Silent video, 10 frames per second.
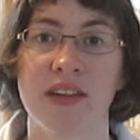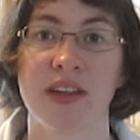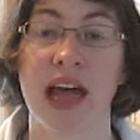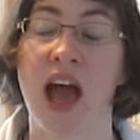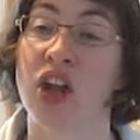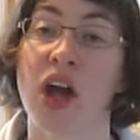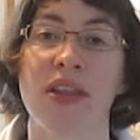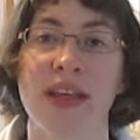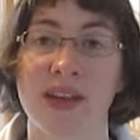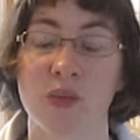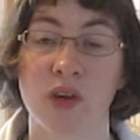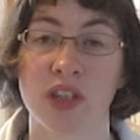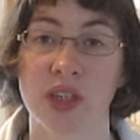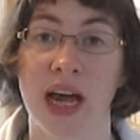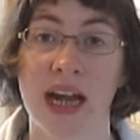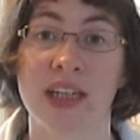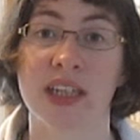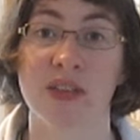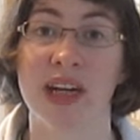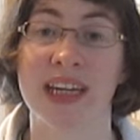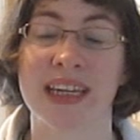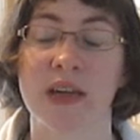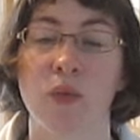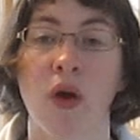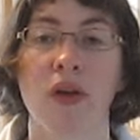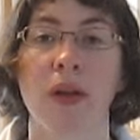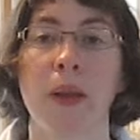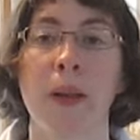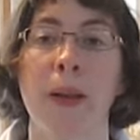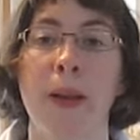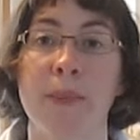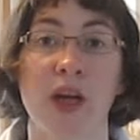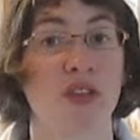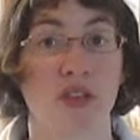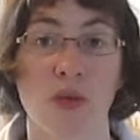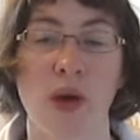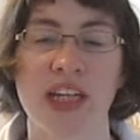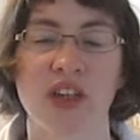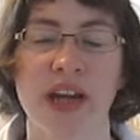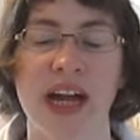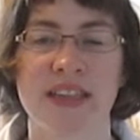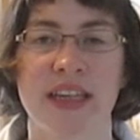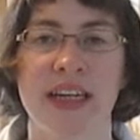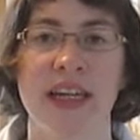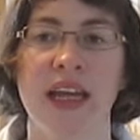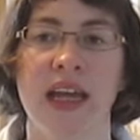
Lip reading: to let her know that that's what she actually really did want, because of the way she reacted.